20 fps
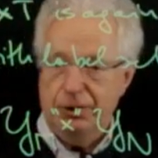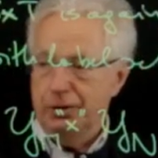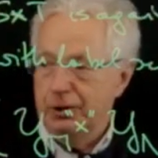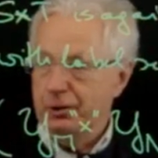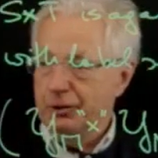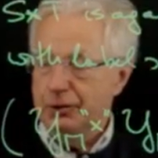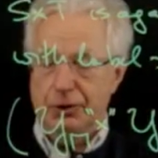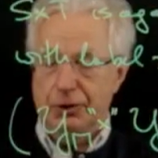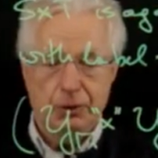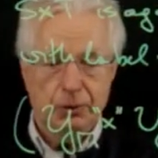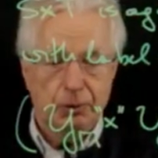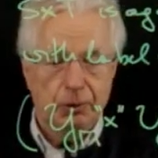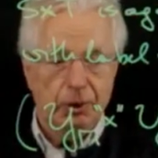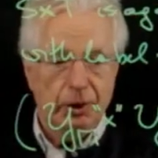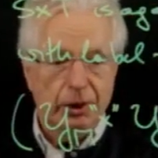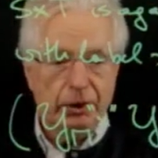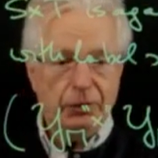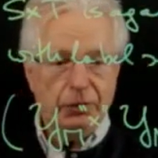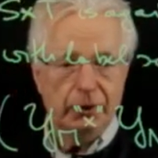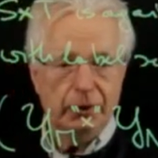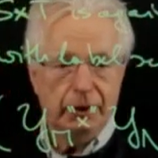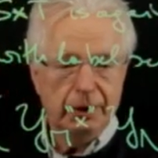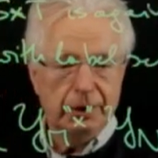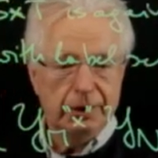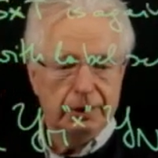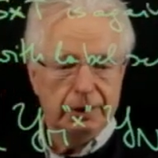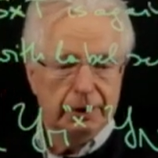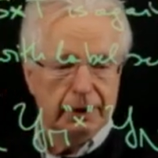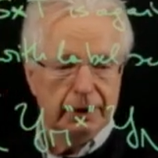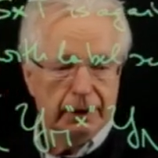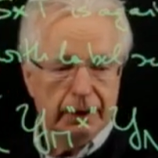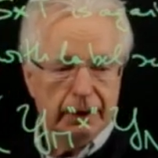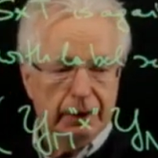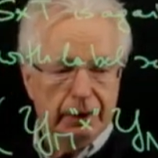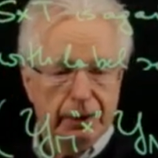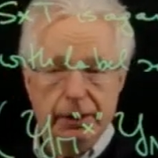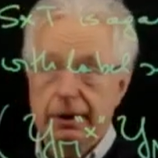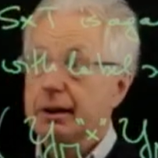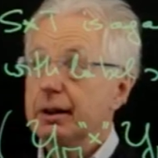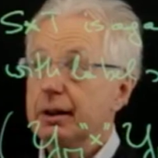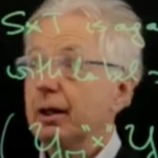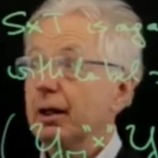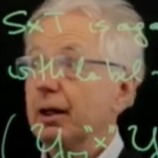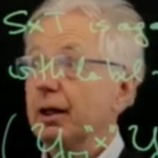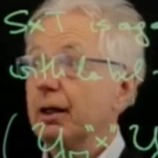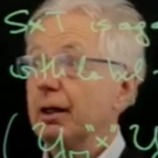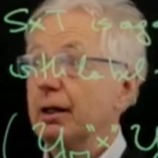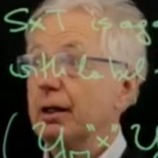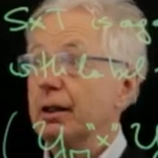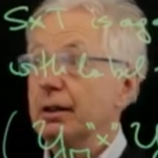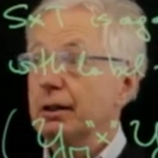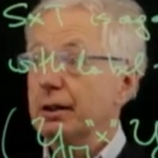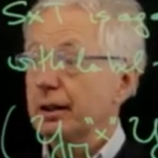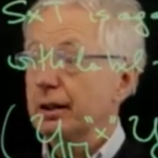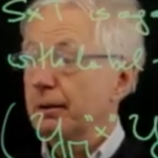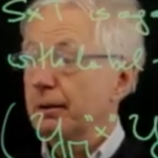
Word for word: all this works. Uh,